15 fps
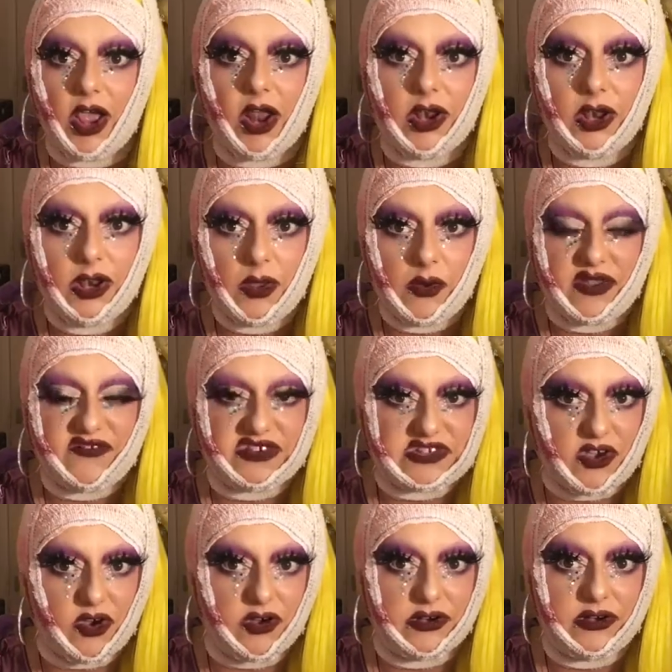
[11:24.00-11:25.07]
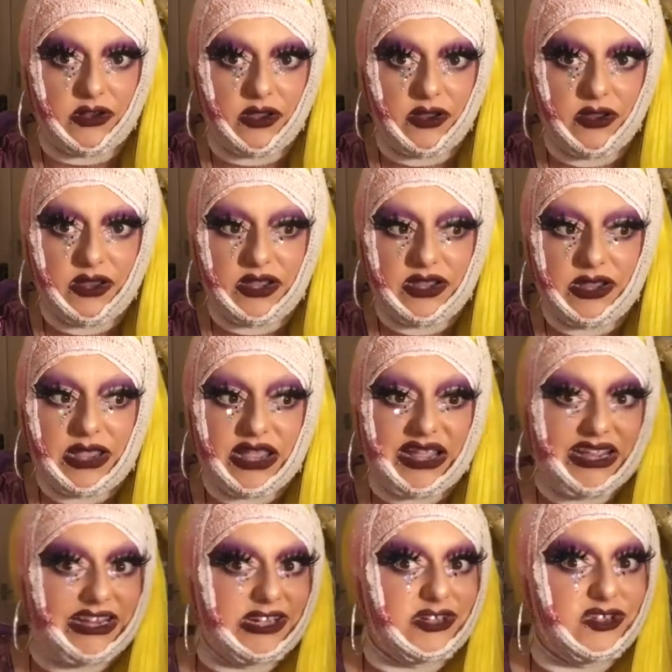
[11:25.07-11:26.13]
at Louis Vuitton,
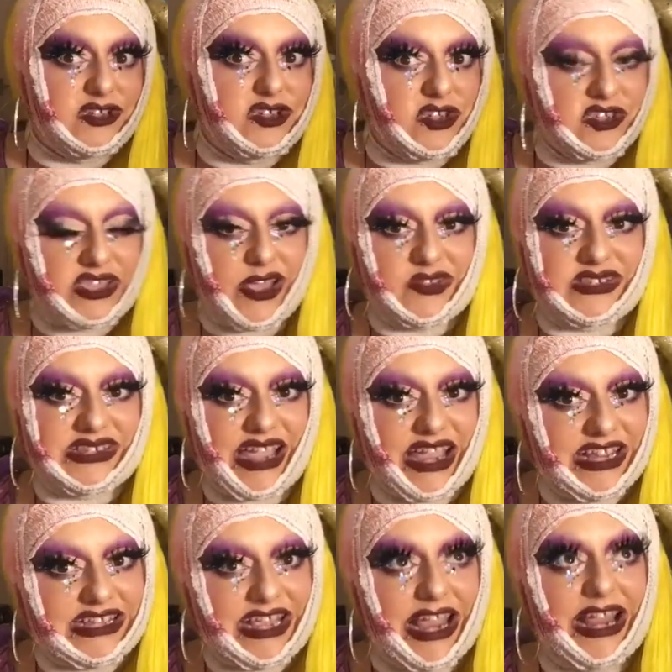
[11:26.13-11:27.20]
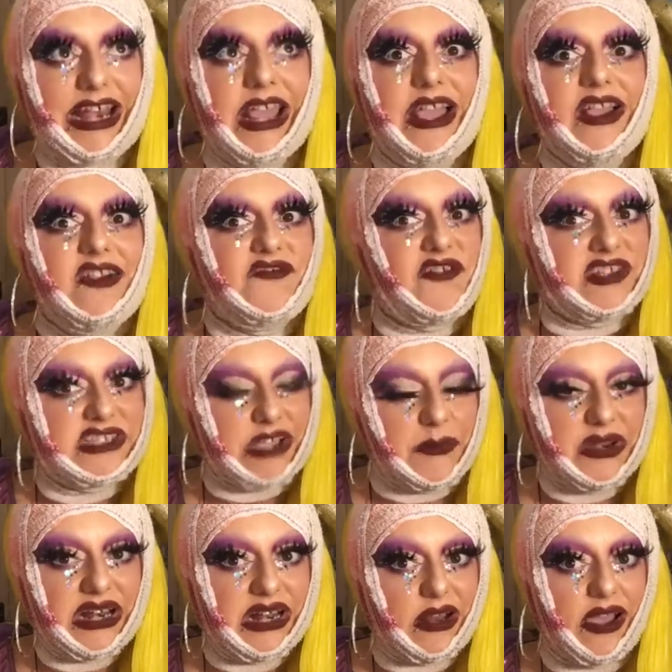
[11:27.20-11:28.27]
in 2018 for
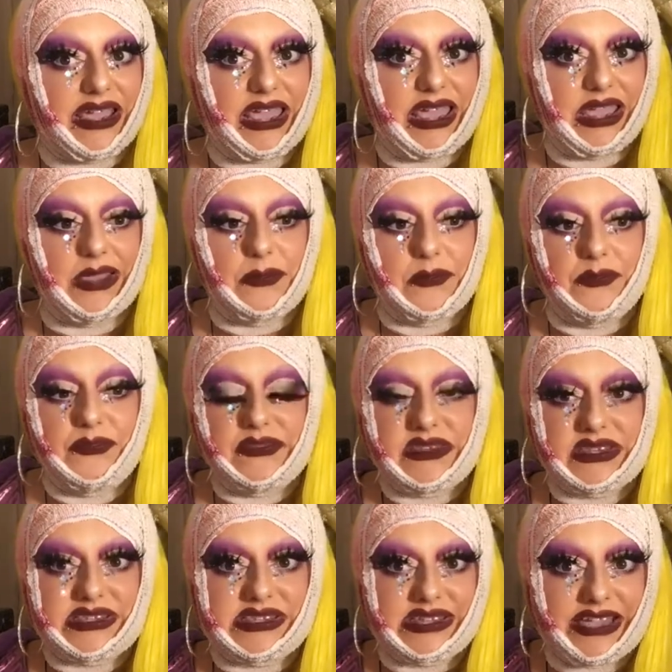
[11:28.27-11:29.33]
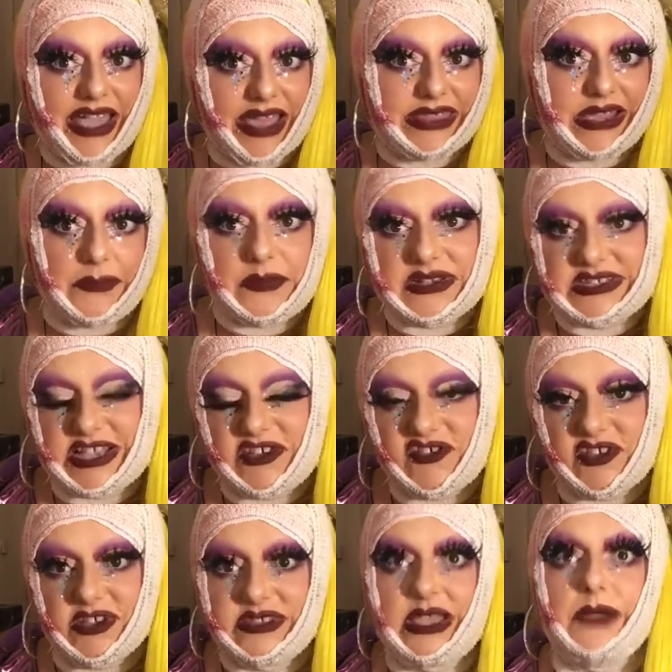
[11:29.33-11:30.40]
somebody like him to get that
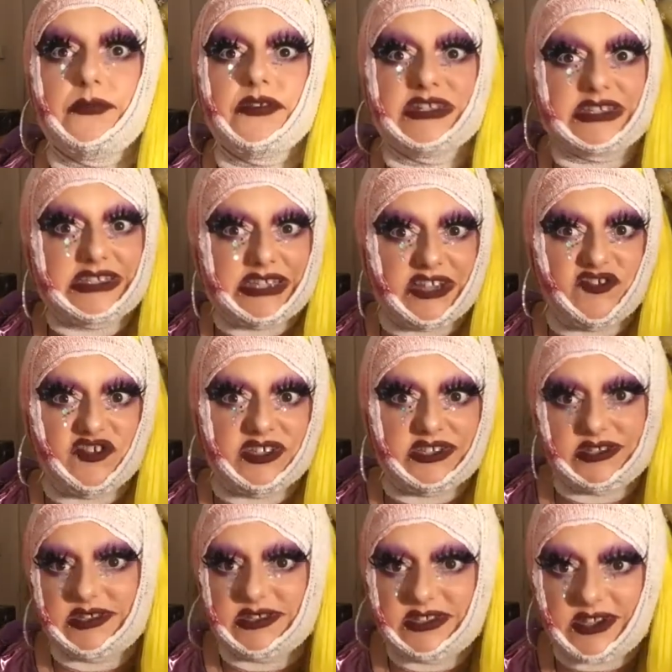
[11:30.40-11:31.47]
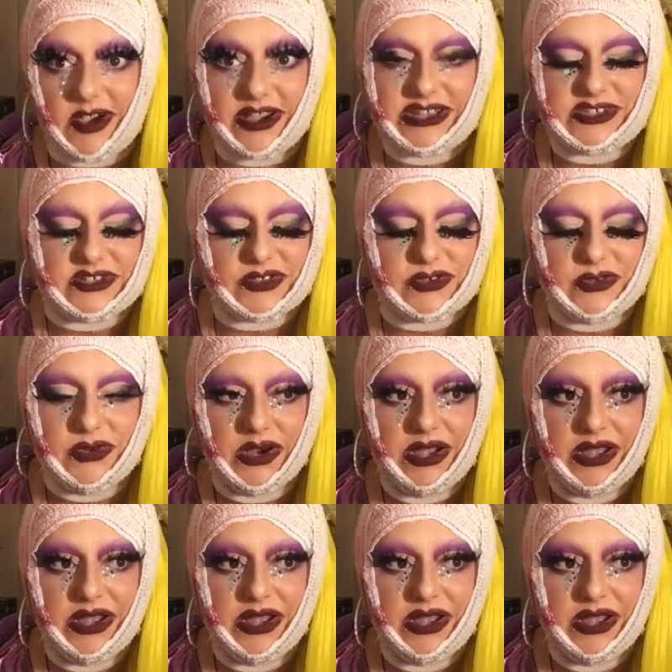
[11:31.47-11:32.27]
position that prestigious title